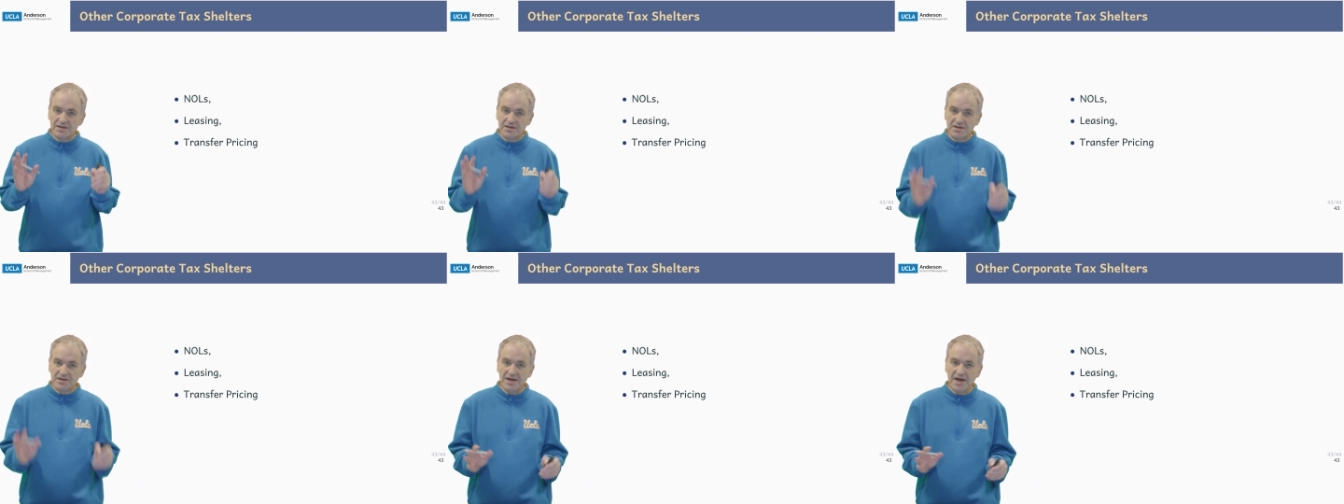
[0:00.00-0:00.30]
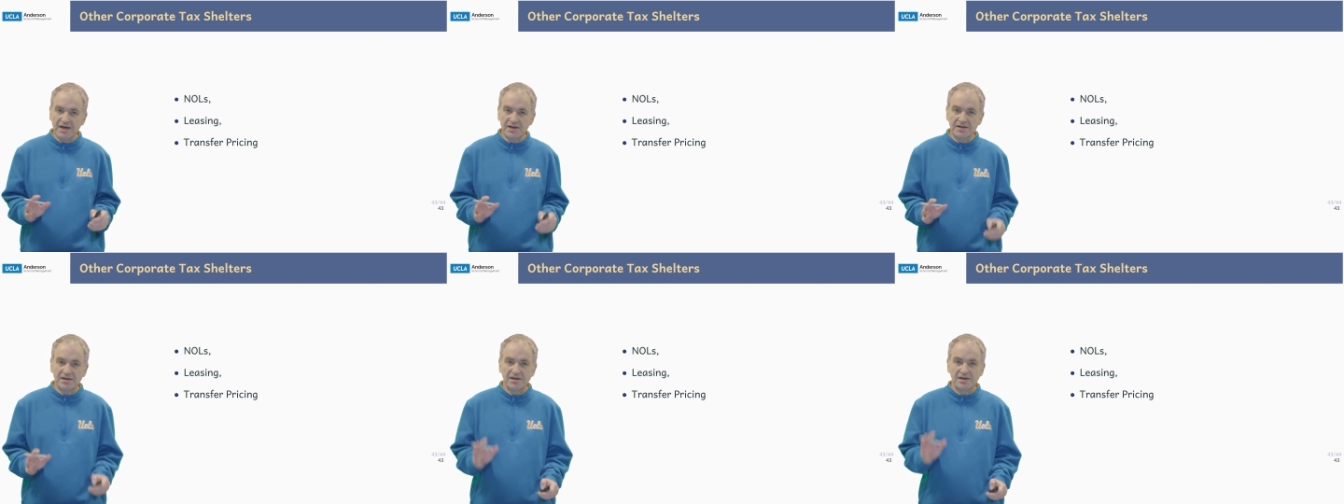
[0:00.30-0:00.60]

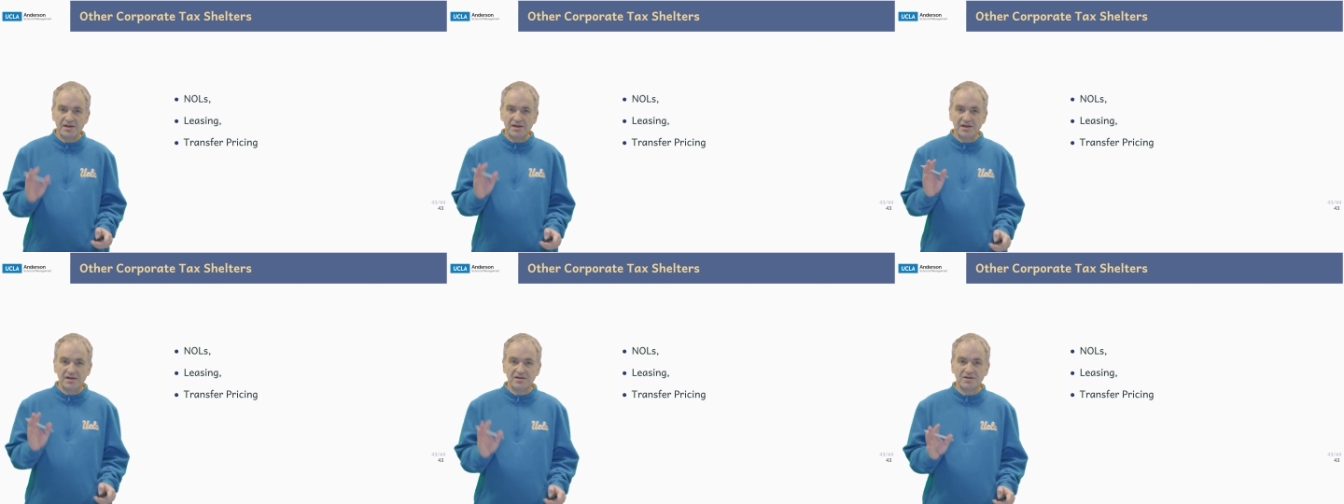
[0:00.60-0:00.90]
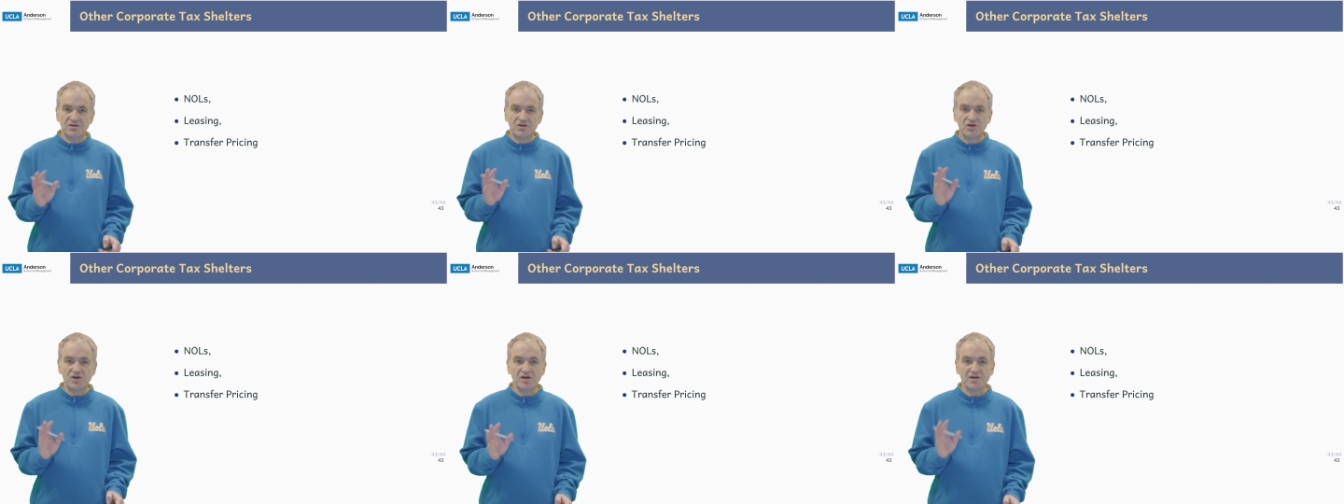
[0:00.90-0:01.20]
Debt
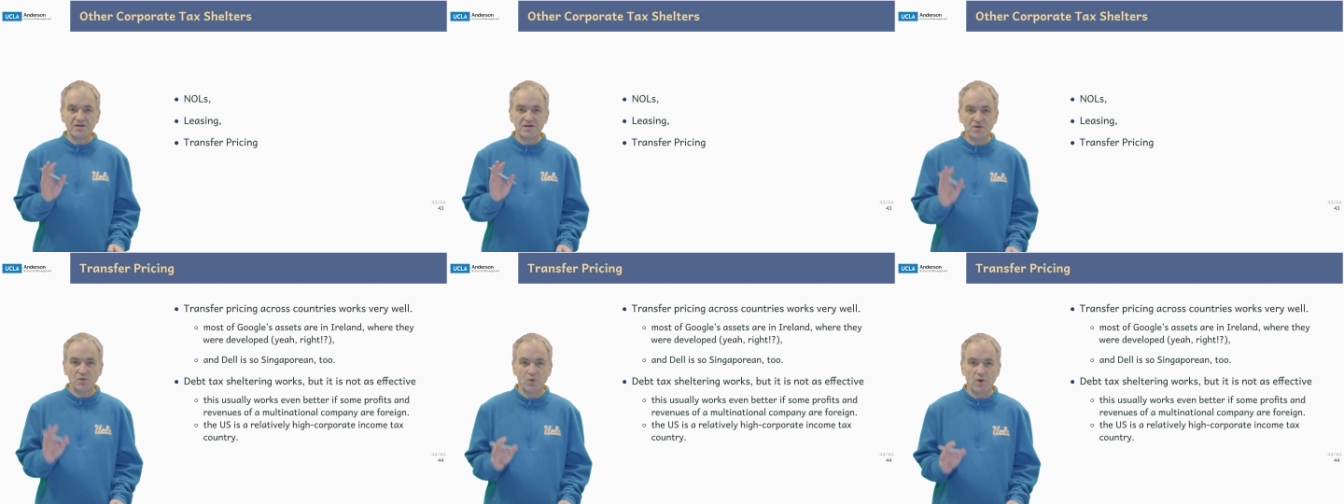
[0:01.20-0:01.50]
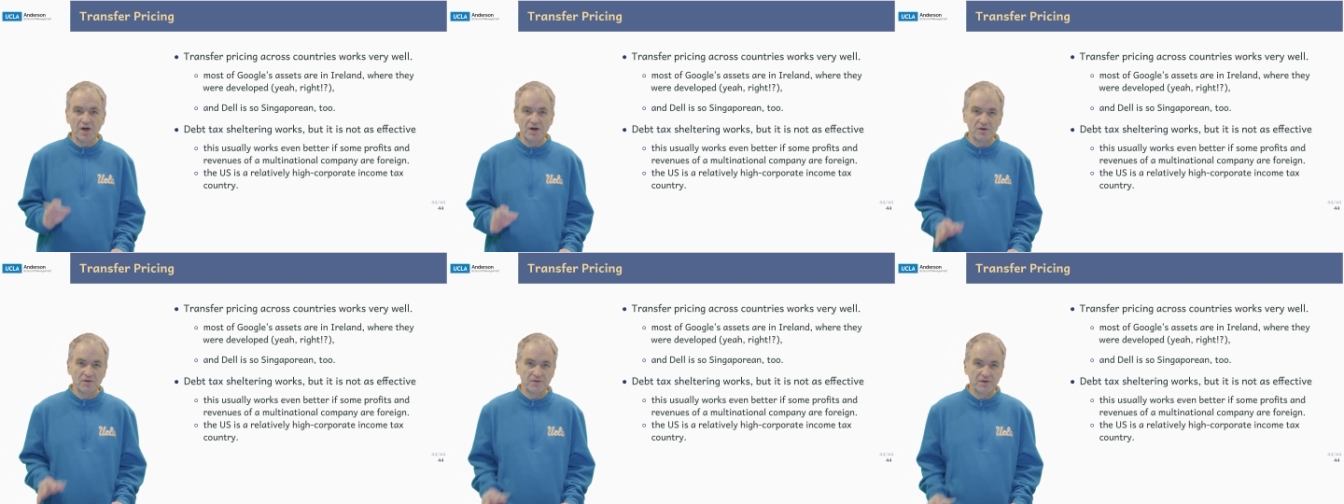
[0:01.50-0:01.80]
is just
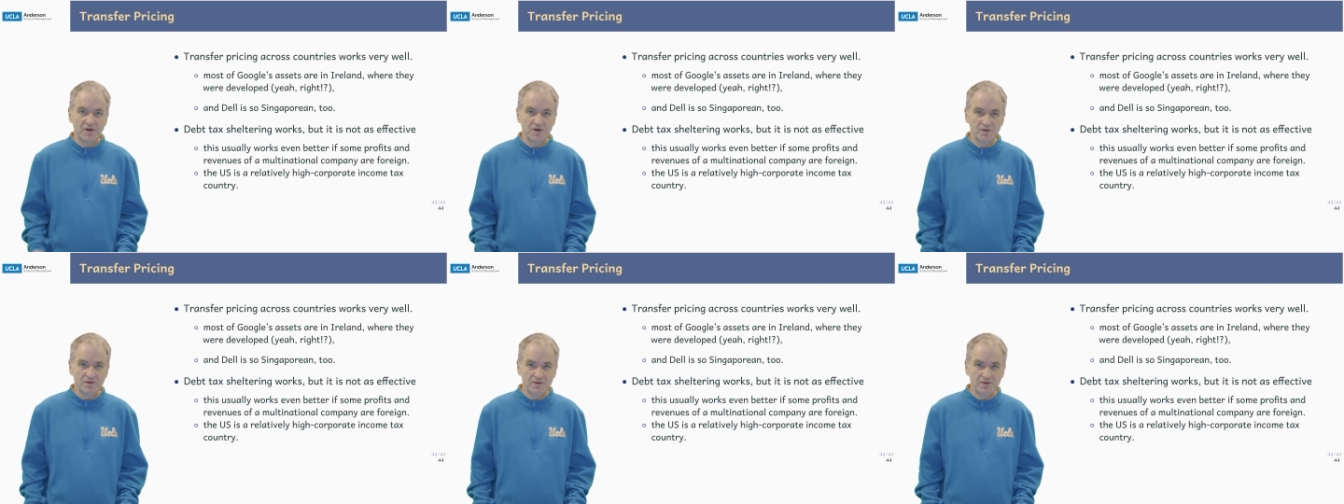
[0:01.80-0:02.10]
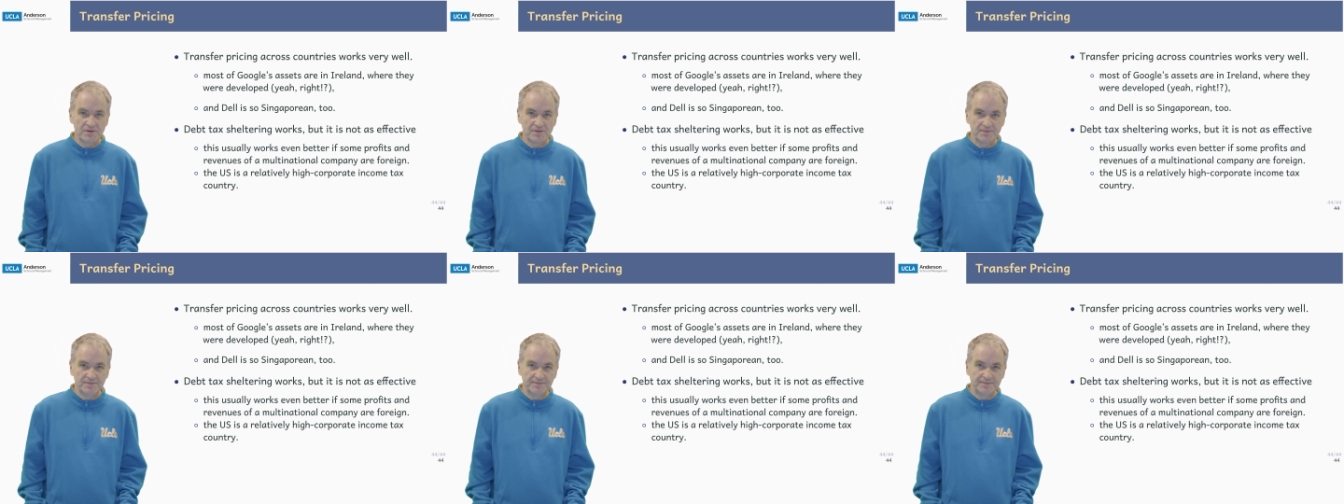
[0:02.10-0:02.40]
one of
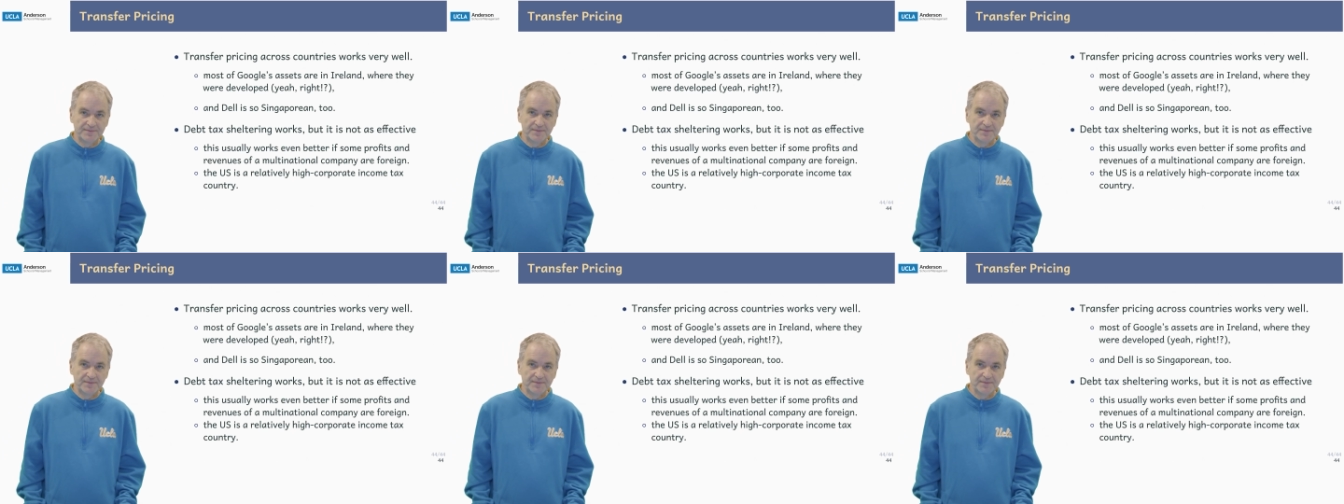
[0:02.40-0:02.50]
those.